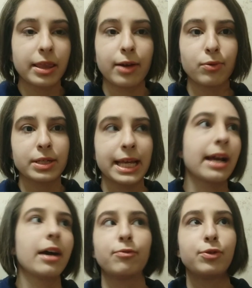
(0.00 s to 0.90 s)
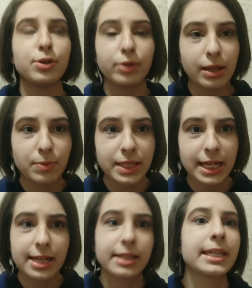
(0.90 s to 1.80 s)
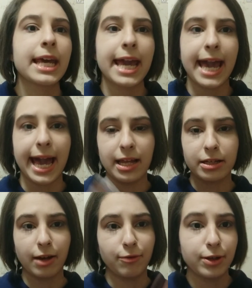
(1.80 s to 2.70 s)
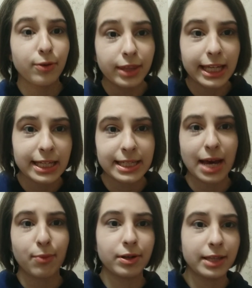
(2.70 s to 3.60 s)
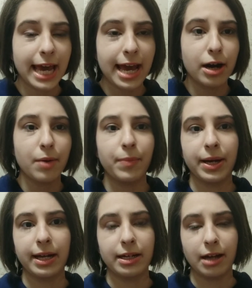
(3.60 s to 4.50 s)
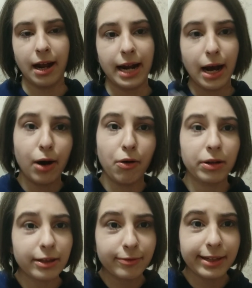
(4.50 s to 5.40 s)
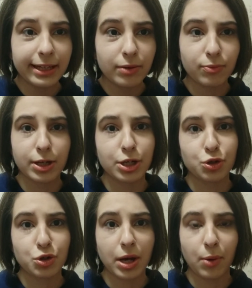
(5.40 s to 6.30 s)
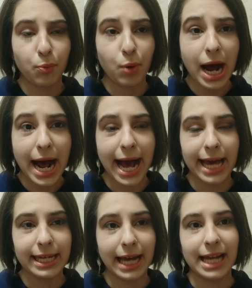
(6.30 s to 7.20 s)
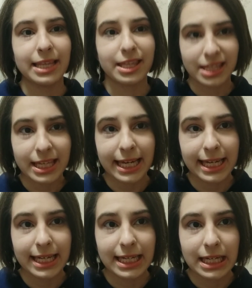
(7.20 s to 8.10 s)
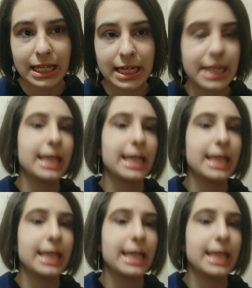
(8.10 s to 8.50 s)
There was like a few lipsticks and a few things that were there, but not all of it, which why I think.